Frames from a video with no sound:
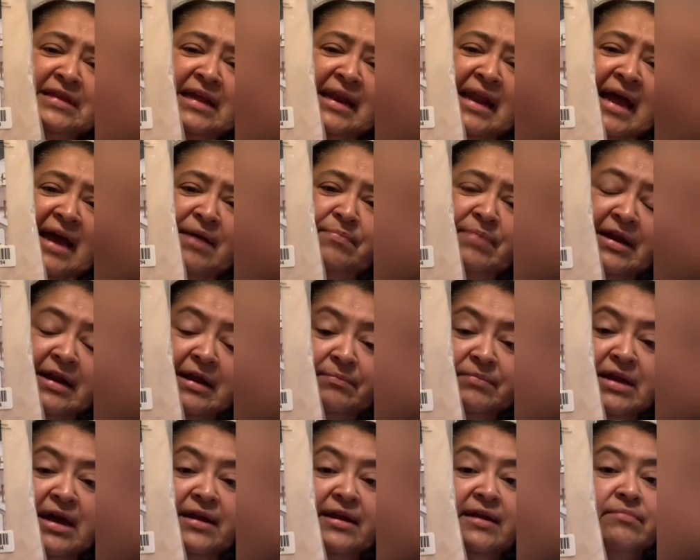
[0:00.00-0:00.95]
light, but I'm
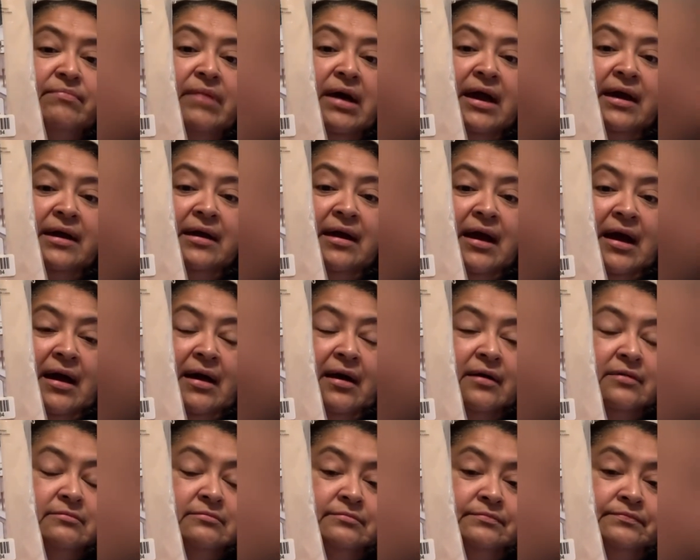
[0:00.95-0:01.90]
not in my
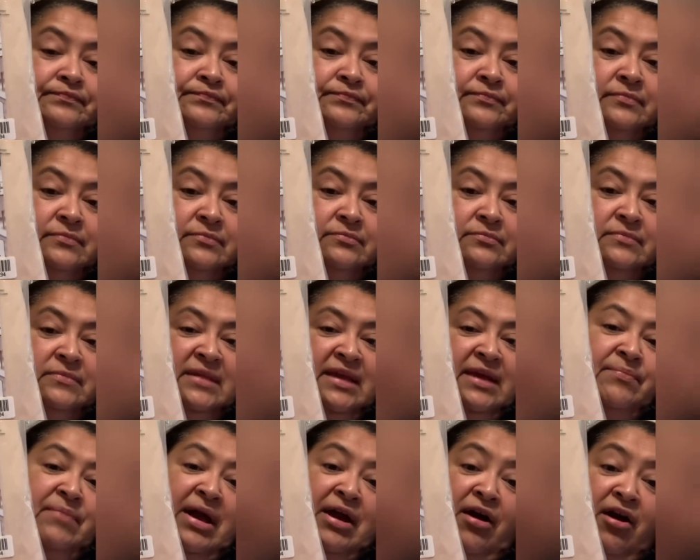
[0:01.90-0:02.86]

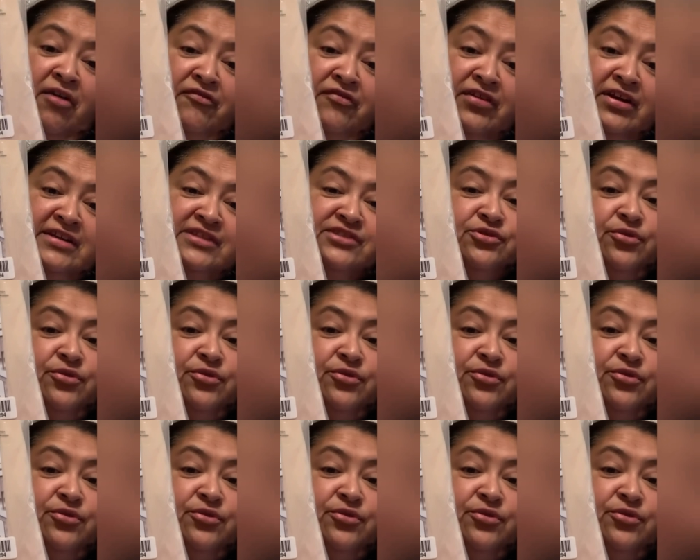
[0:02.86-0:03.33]
office,